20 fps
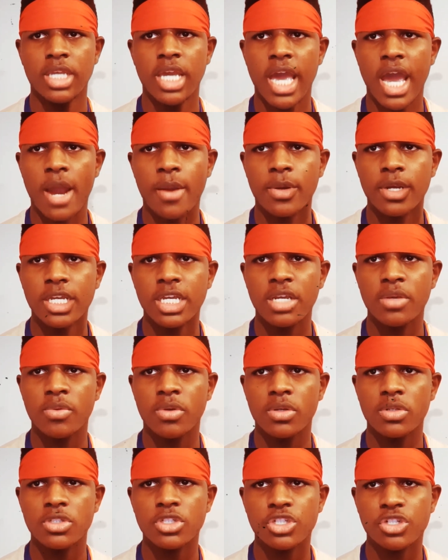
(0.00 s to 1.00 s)
Our
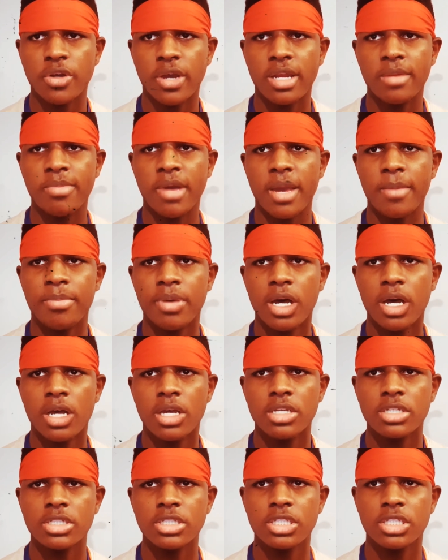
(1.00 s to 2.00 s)
heroes, joined by
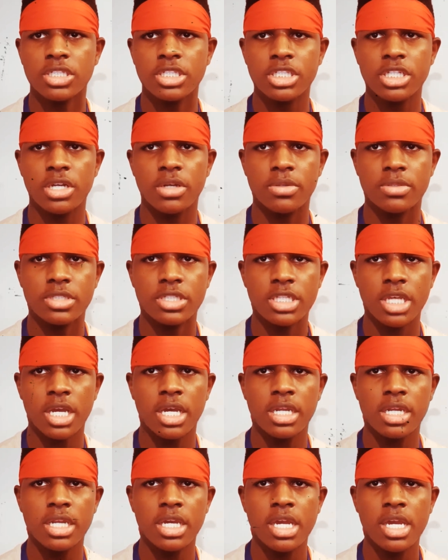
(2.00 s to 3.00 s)
Paul's concerned
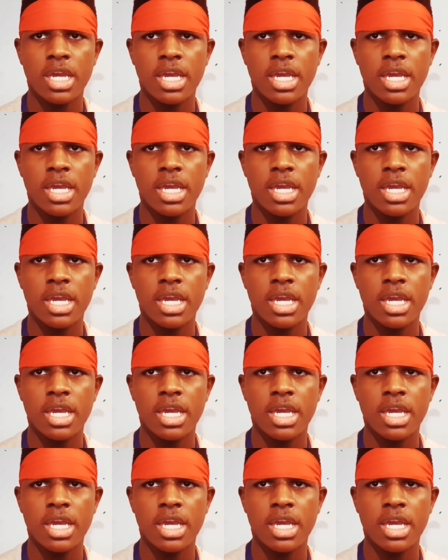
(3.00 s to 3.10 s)
son,